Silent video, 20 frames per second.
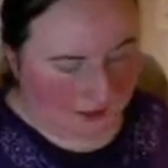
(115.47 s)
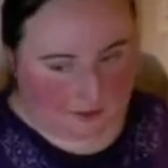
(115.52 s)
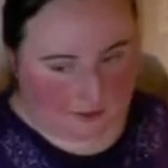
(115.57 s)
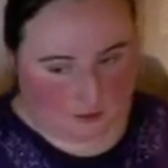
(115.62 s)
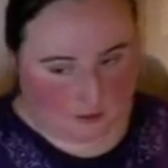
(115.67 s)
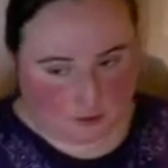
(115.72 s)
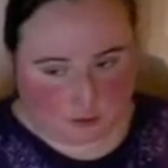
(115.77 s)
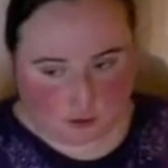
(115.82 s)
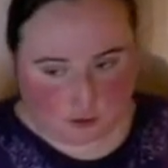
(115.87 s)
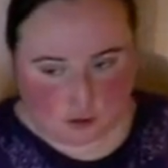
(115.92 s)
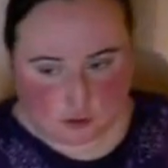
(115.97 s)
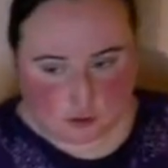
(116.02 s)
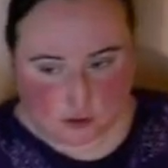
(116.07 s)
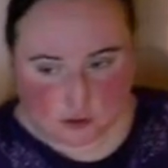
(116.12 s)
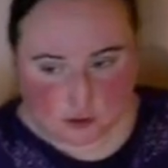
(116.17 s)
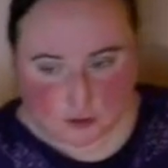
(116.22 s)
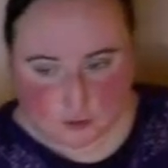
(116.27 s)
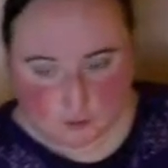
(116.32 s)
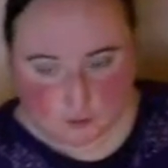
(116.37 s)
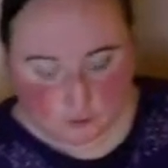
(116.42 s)
it's got
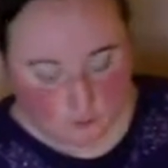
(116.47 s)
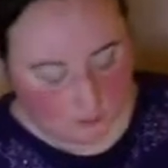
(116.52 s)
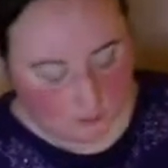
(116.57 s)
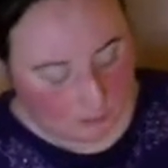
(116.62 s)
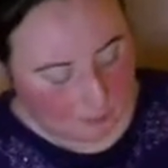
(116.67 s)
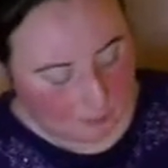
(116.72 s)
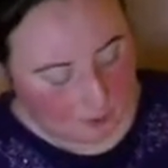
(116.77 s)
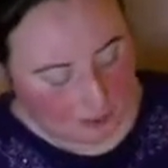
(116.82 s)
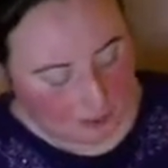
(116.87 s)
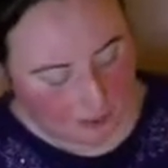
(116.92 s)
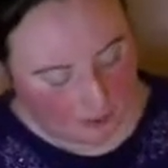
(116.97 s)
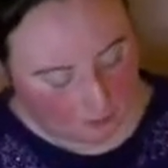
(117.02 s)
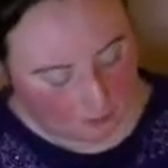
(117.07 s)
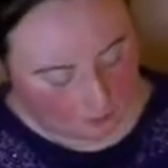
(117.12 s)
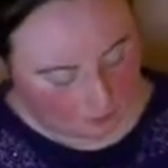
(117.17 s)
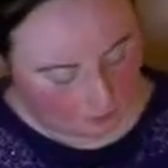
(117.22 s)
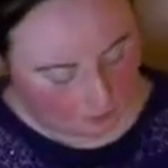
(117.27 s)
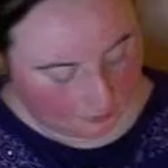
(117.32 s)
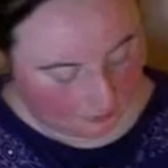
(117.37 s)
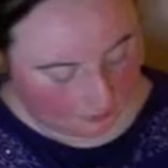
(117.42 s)
250
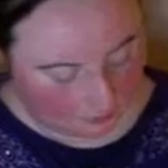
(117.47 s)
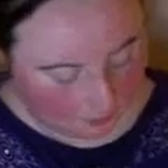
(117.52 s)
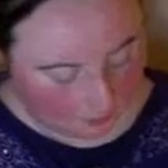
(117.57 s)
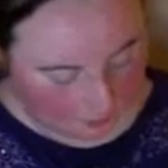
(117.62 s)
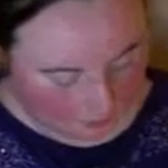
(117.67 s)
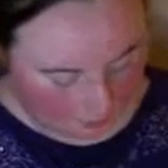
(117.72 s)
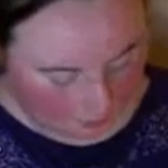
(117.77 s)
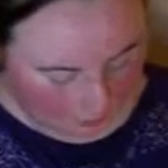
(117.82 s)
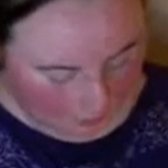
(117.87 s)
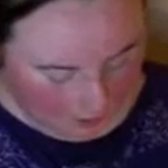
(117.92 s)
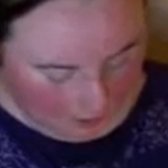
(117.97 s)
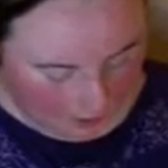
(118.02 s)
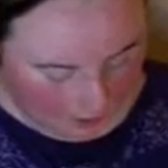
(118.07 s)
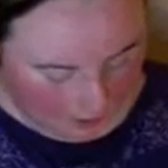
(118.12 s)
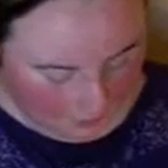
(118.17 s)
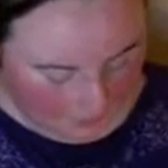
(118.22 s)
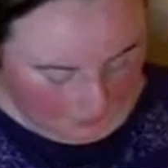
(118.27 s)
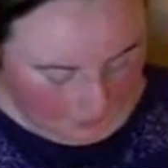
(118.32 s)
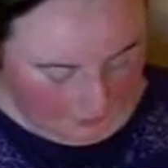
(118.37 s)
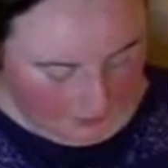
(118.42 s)
pages,
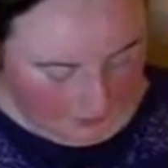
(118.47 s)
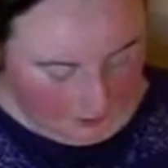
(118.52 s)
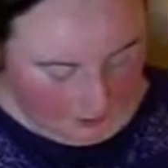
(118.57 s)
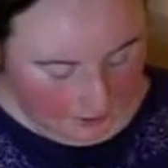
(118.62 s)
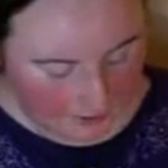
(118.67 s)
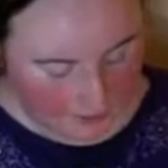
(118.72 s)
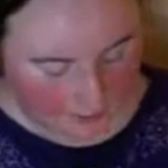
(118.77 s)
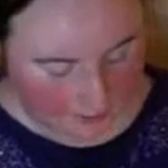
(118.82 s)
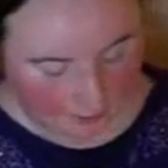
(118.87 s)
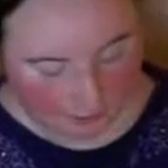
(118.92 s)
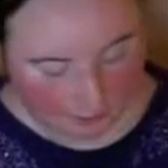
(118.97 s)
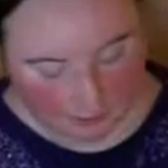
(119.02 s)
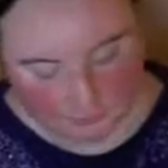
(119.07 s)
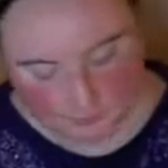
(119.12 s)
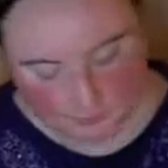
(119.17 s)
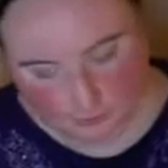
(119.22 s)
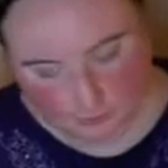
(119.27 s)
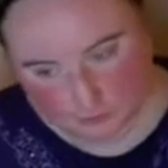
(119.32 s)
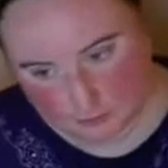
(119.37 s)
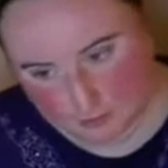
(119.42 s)
and I started it
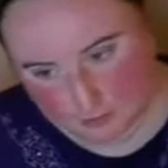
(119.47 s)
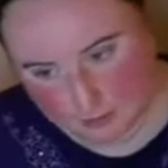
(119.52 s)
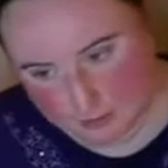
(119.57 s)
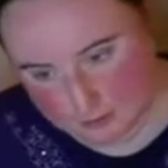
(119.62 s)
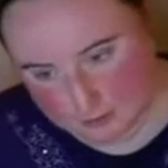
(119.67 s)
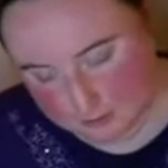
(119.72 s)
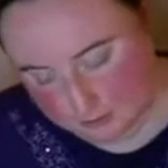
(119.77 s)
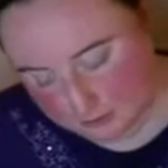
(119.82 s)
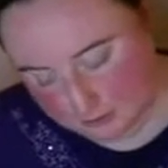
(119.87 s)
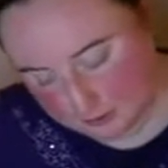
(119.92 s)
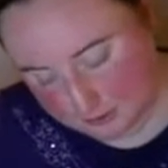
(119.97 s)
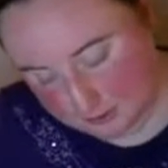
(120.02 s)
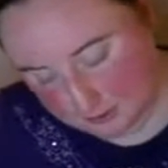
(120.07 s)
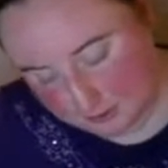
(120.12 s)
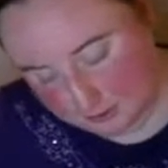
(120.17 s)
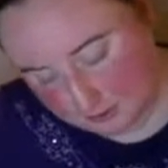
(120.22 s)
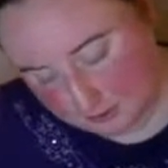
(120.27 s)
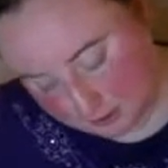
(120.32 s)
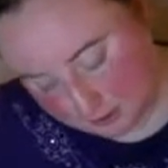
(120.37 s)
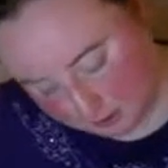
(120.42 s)
last night,
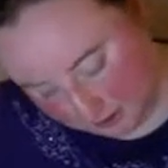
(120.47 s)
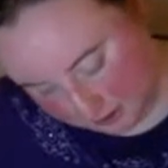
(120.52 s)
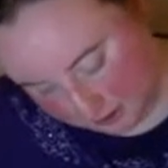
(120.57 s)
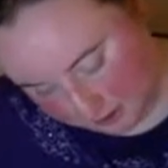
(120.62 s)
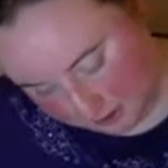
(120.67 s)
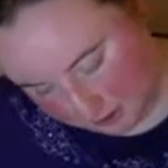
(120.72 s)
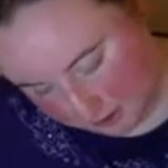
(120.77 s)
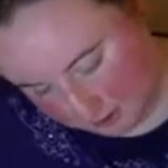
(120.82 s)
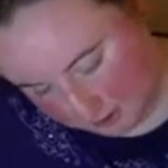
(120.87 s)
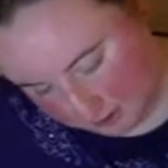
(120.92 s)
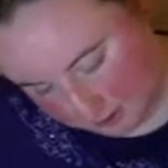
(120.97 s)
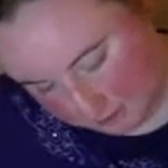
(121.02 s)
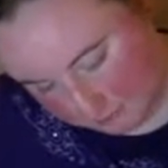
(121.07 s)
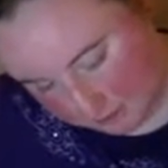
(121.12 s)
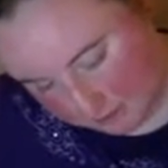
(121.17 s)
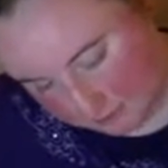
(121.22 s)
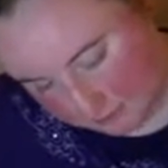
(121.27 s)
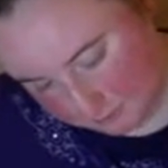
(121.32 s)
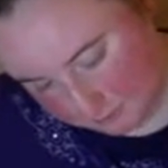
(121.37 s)
and I'm